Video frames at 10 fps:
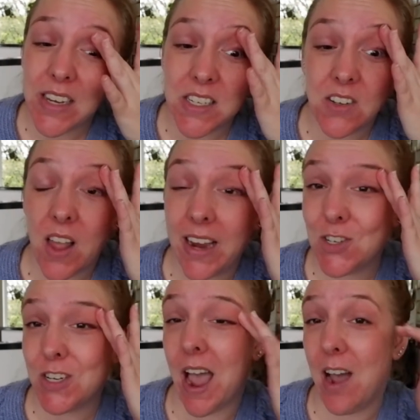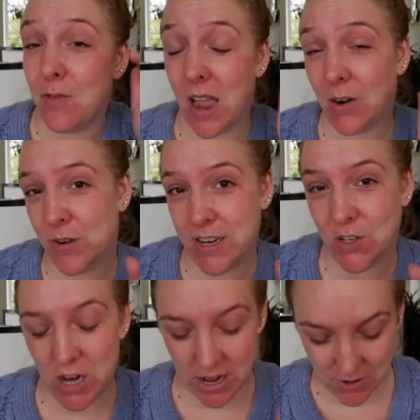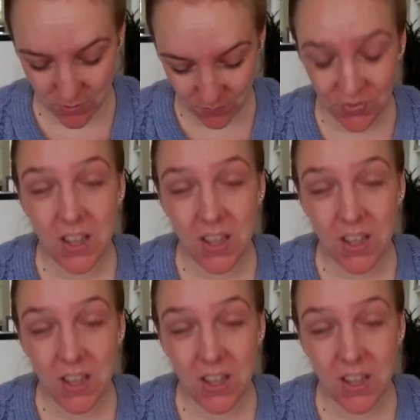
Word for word: I still actually have that green shadow.